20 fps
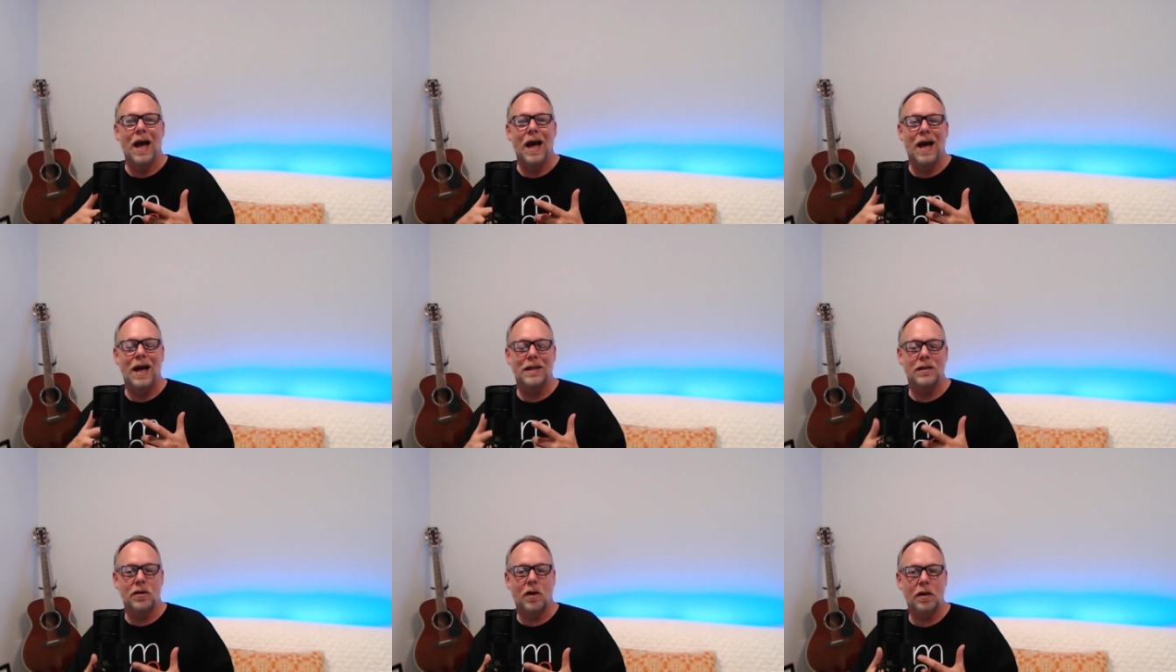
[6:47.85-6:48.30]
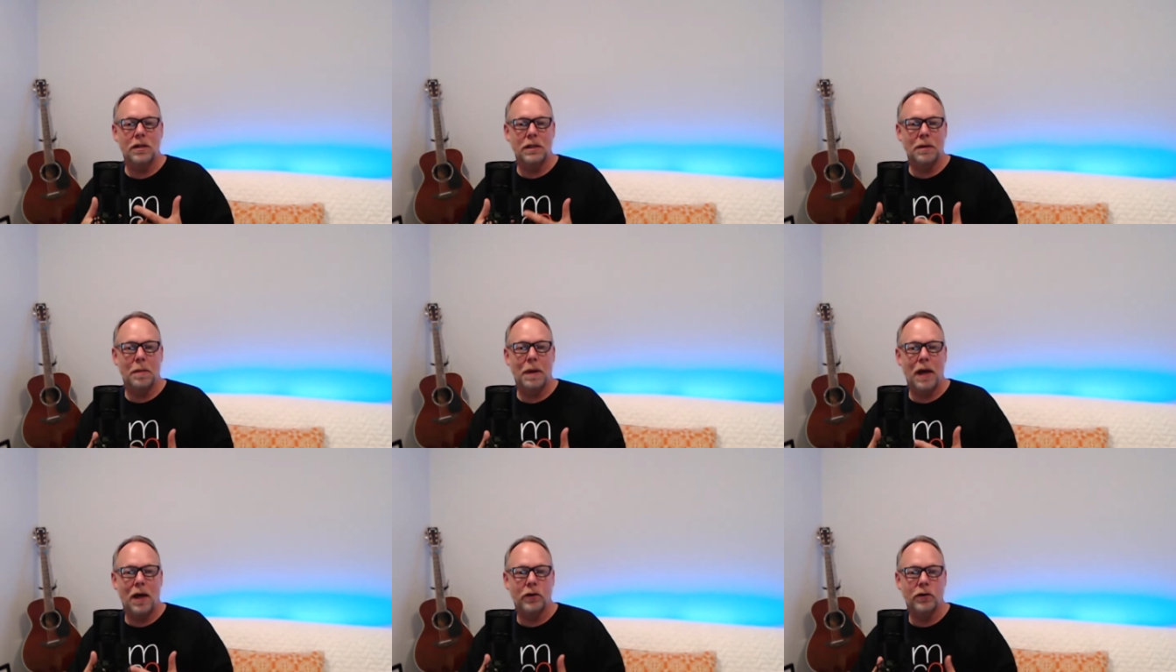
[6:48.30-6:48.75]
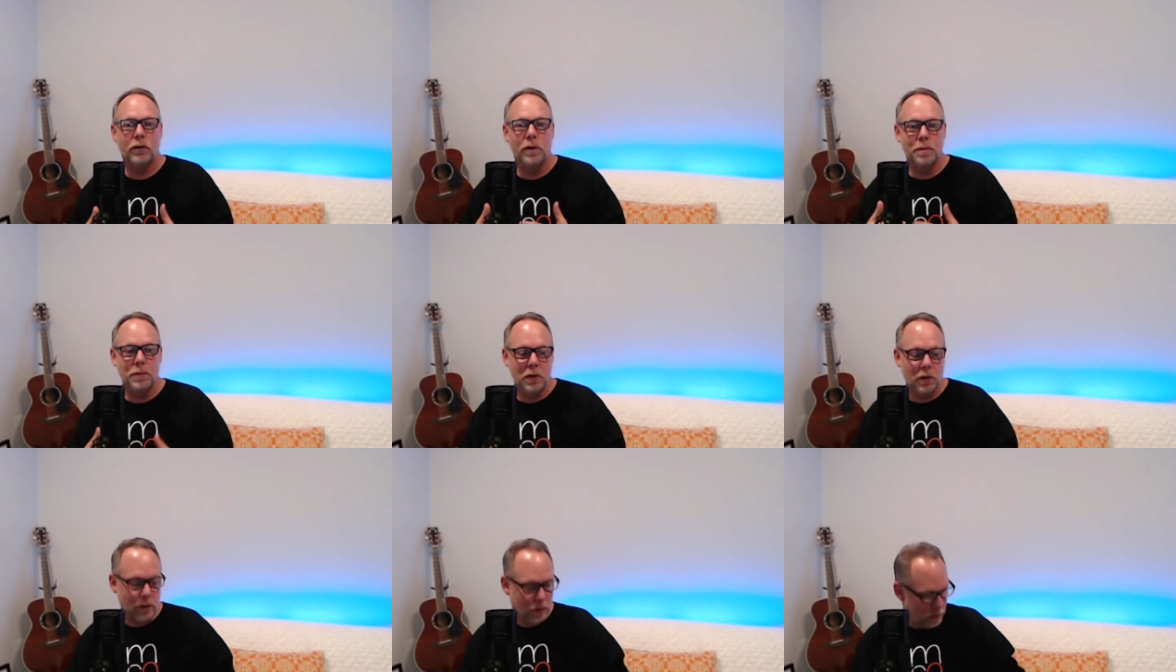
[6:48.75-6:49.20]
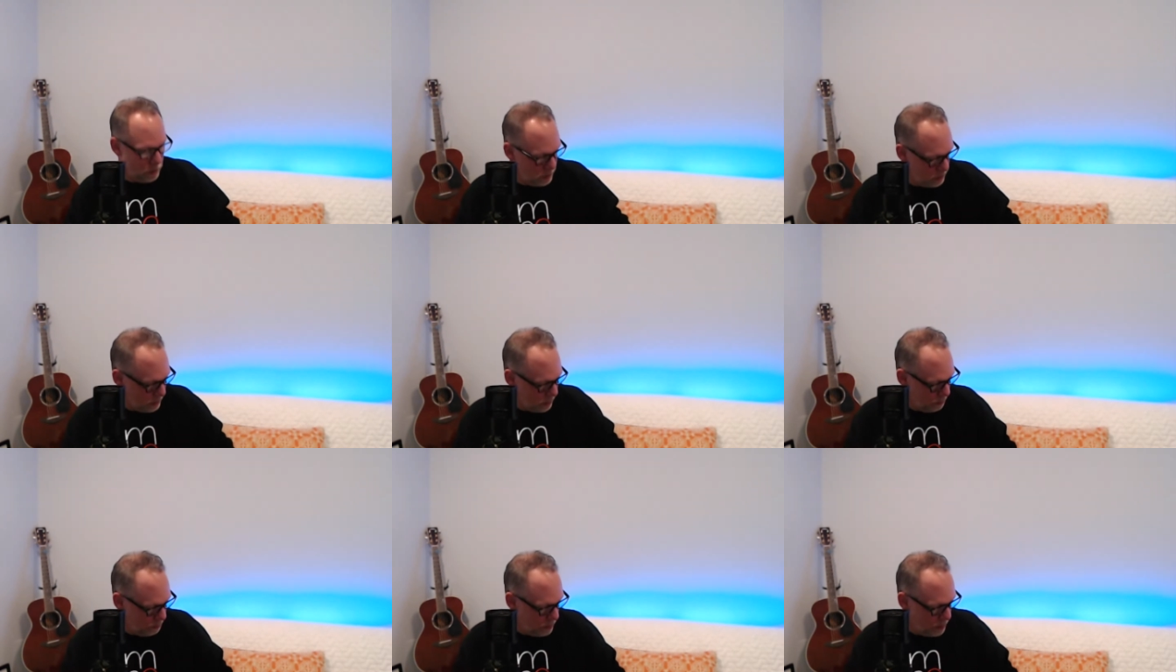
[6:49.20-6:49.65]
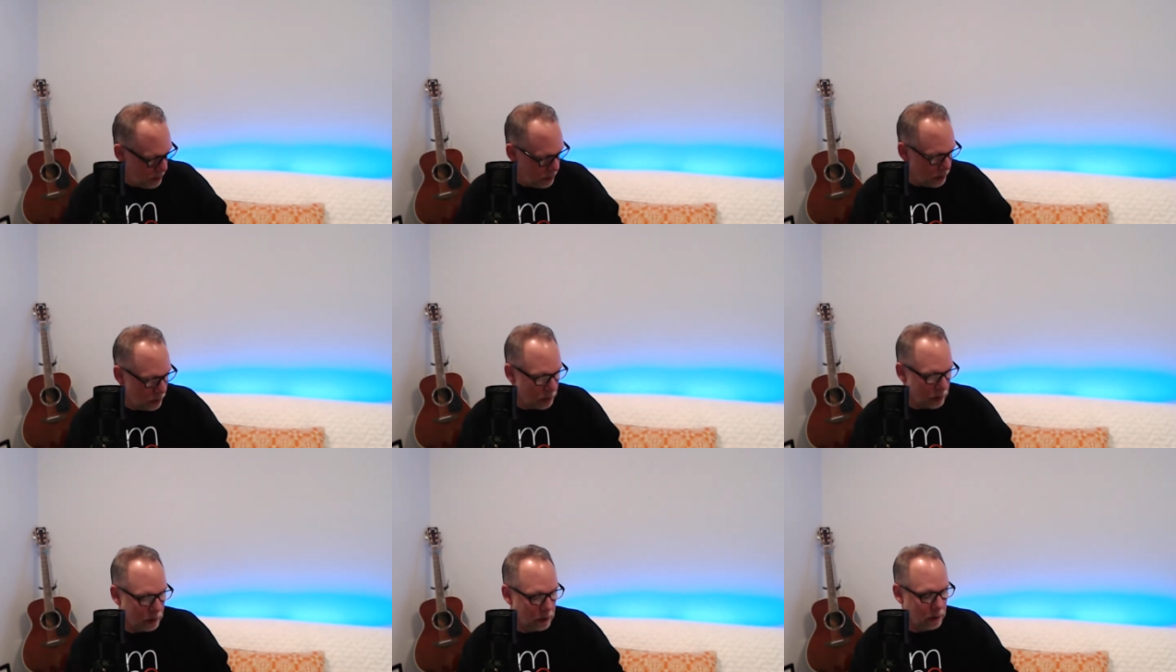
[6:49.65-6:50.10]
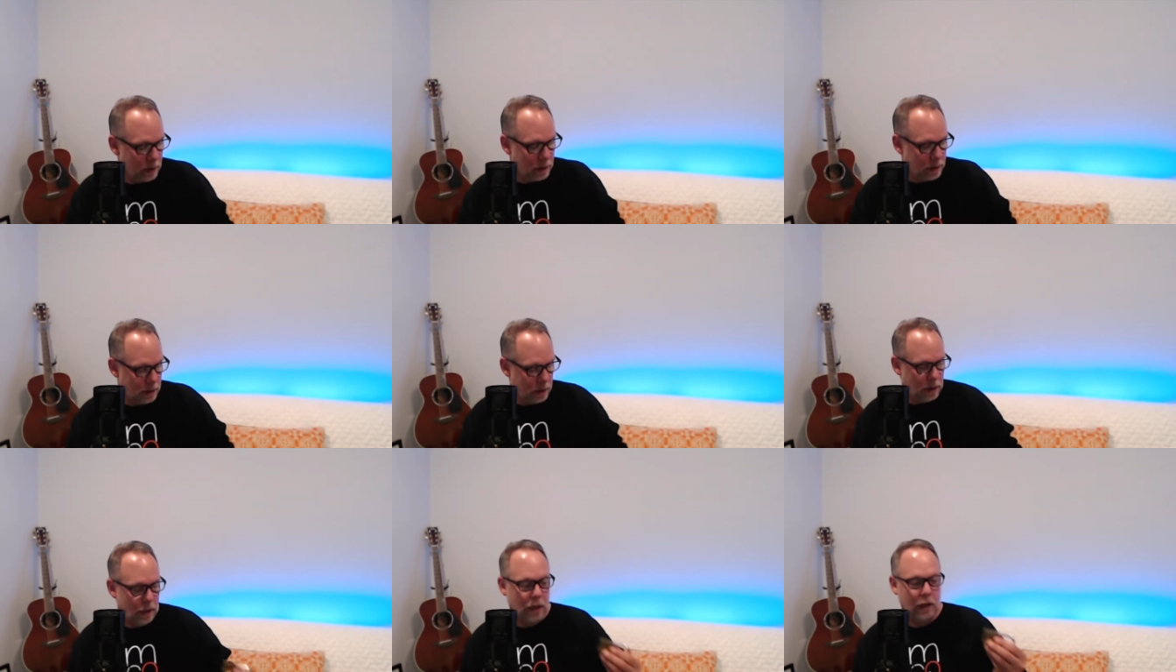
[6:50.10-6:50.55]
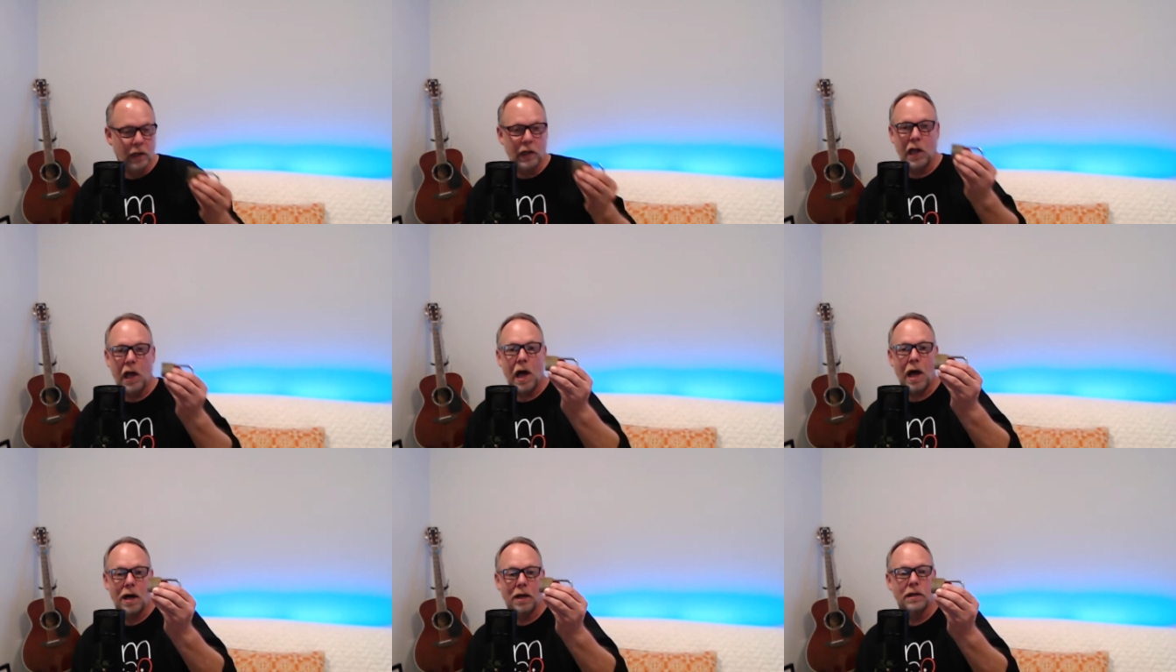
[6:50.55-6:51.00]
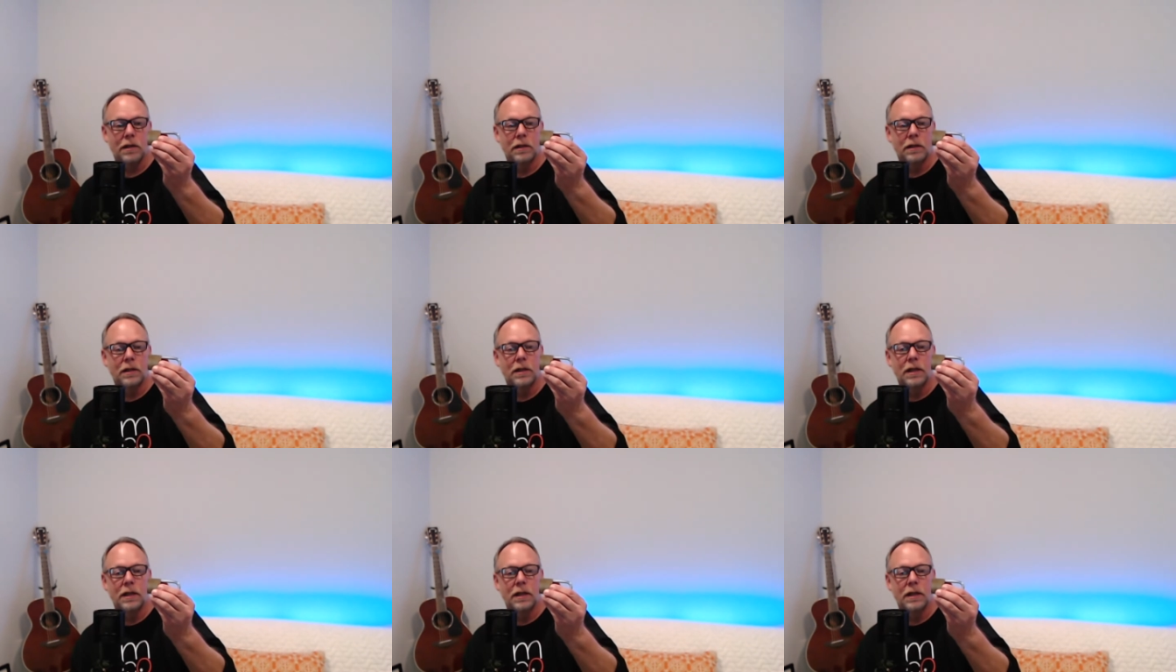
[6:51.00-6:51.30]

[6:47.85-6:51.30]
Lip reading: I talked about cryptocurrency being a lock.